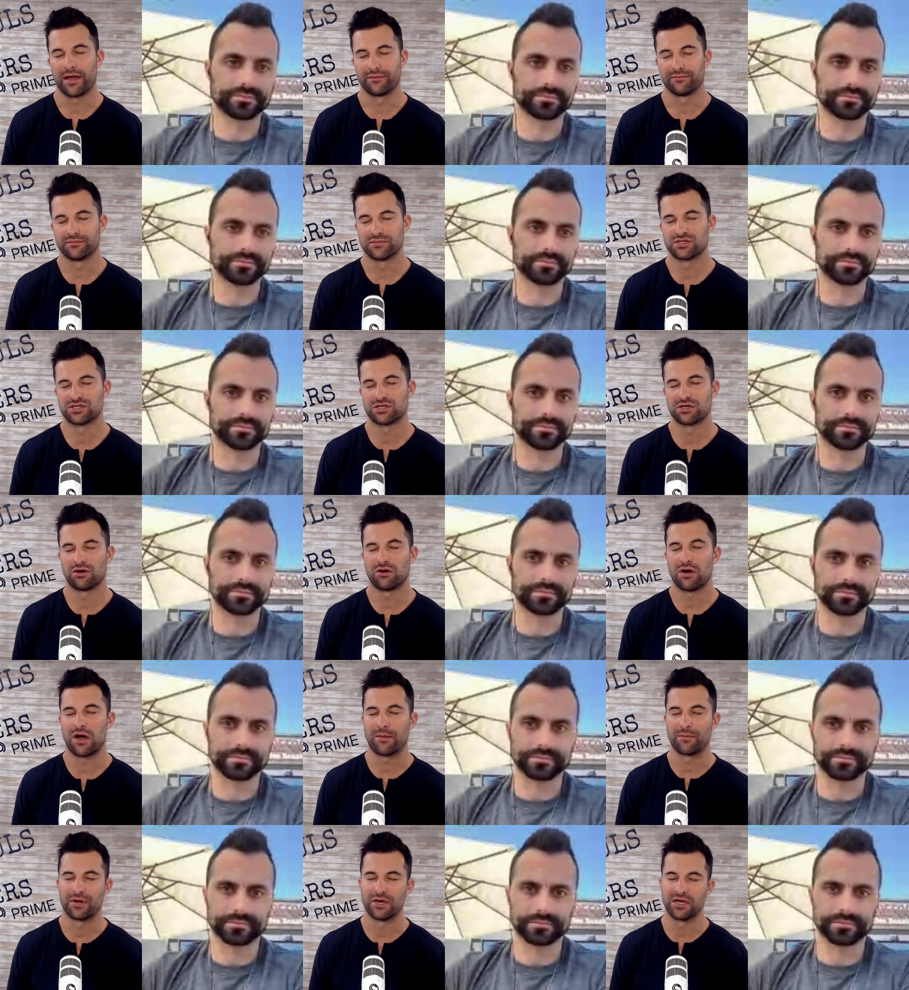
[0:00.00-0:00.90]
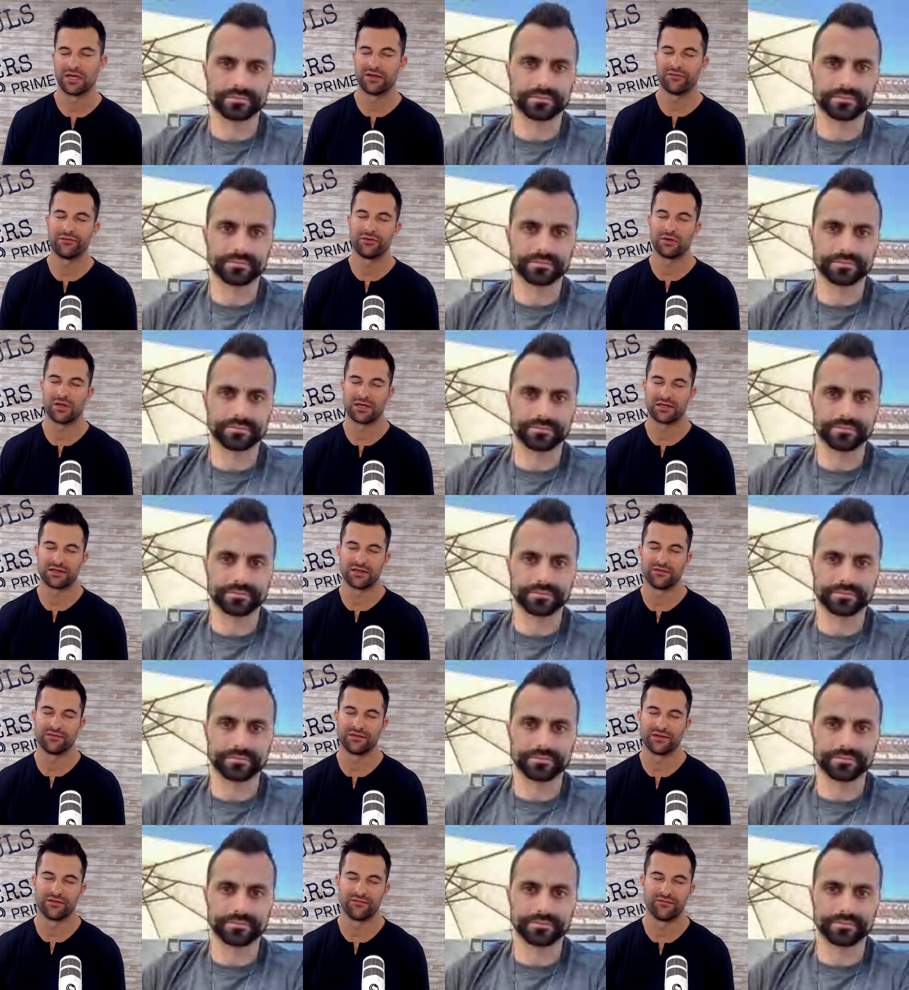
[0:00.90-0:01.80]
Speaker 1: Okay. So I'm going to give you like
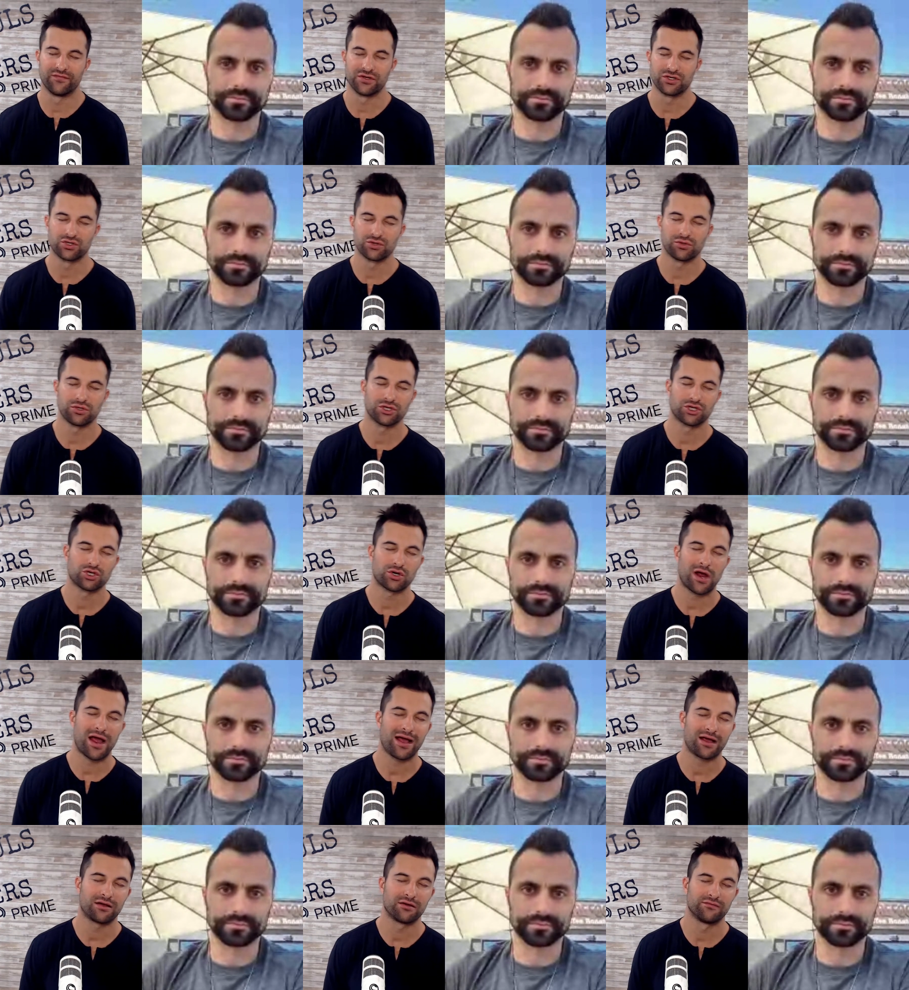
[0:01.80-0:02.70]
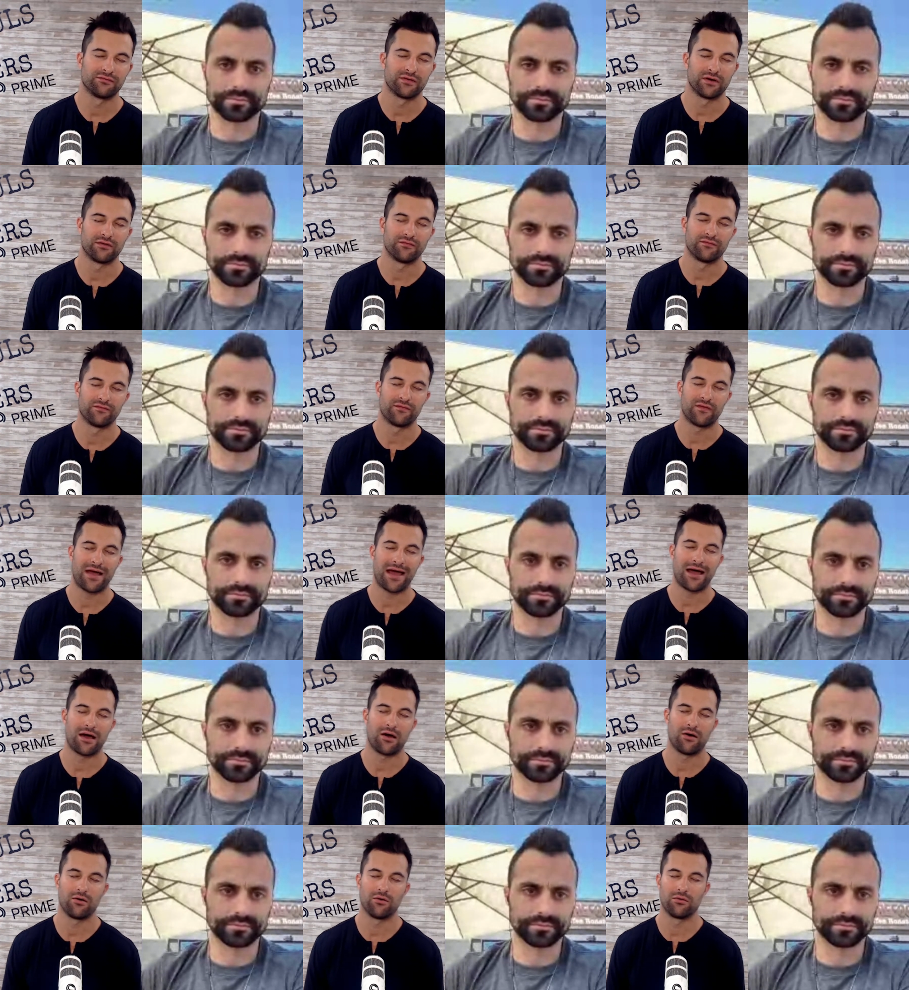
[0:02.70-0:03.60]
the the visual track of of
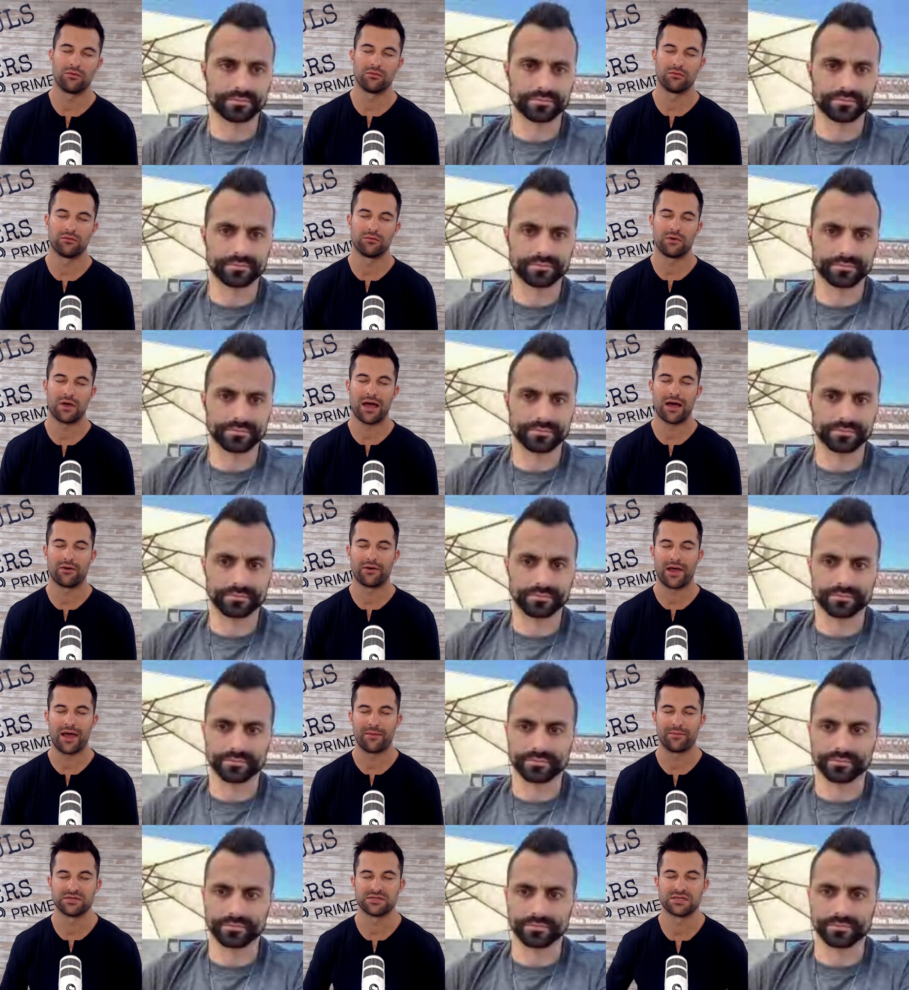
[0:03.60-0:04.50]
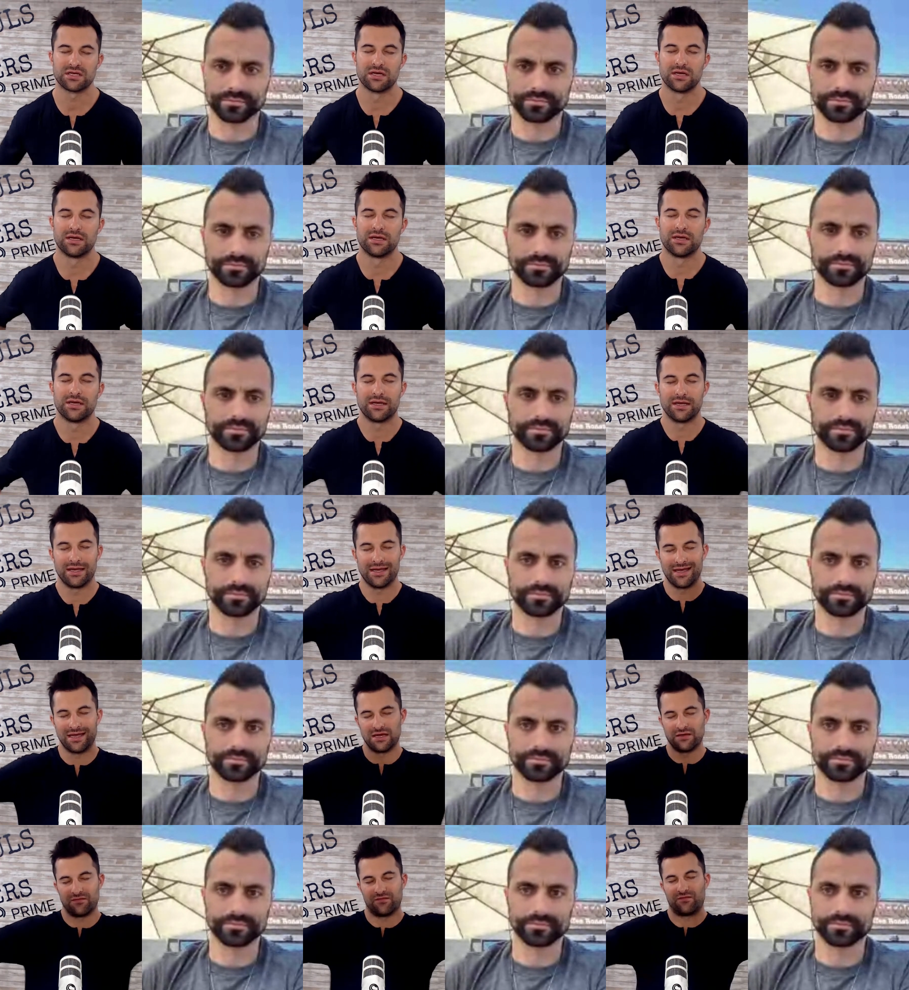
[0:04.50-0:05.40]
how how it happens.
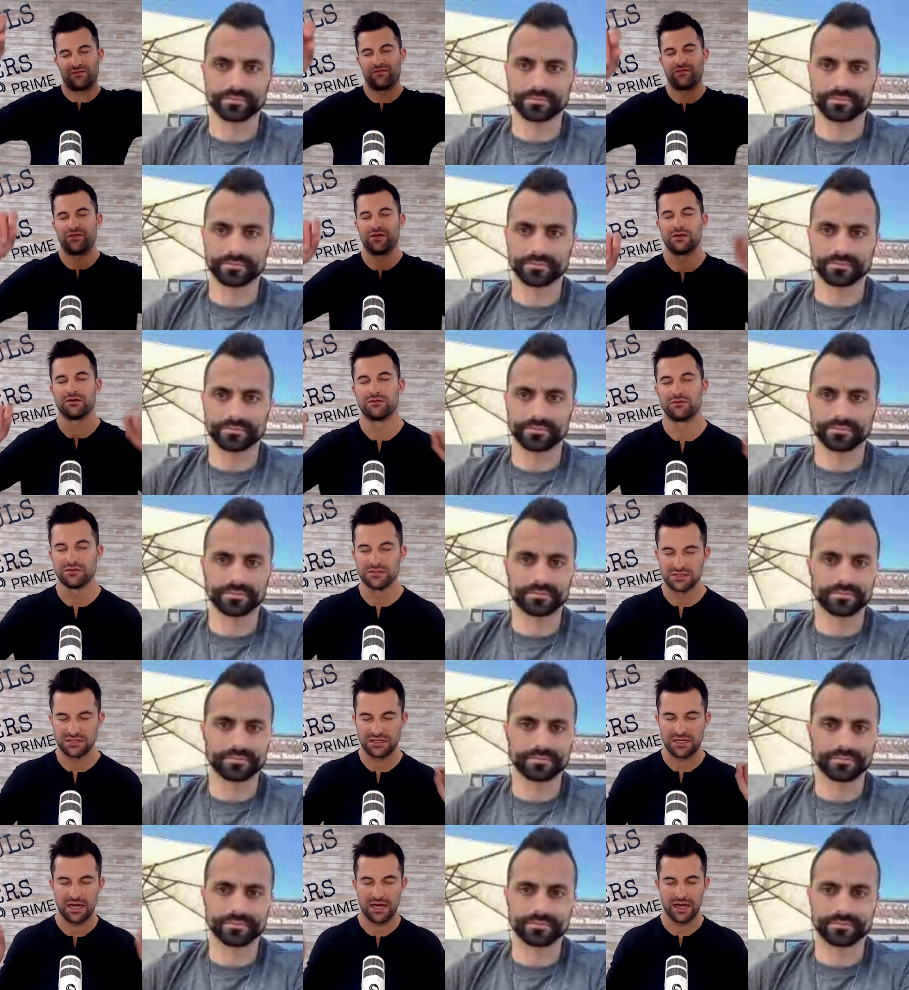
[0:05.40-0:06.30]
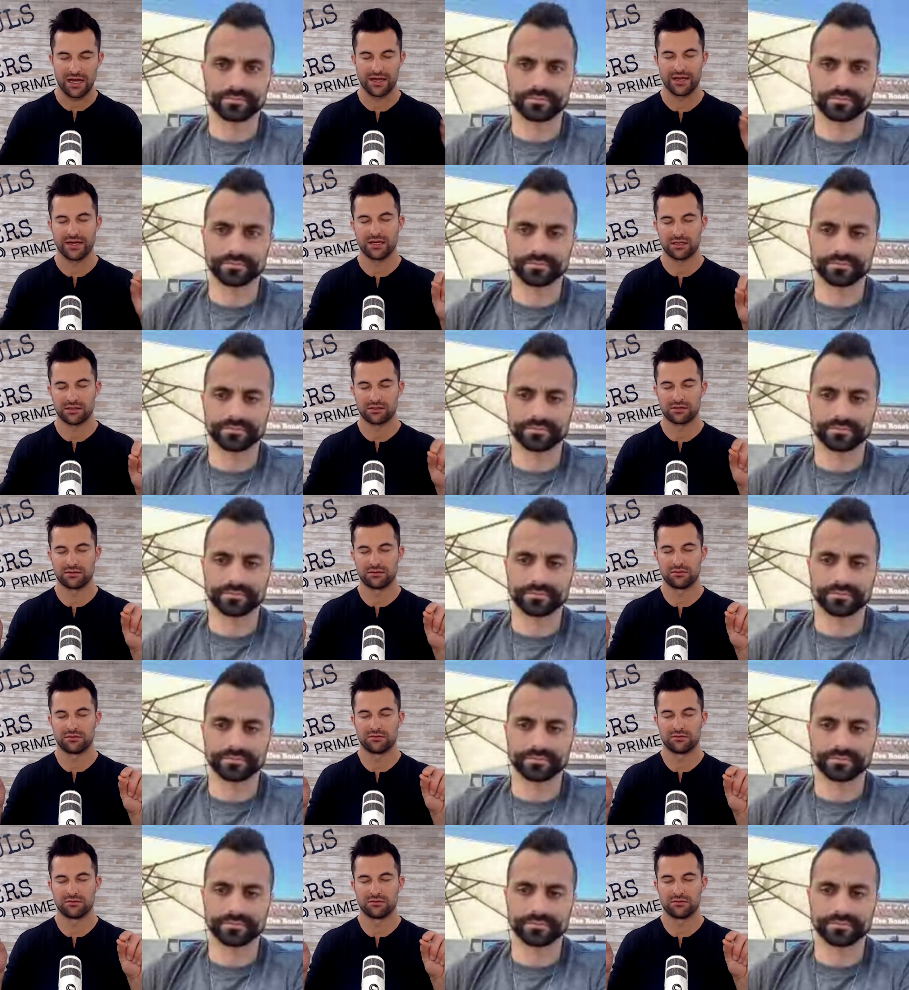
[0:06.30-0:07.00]
It feels like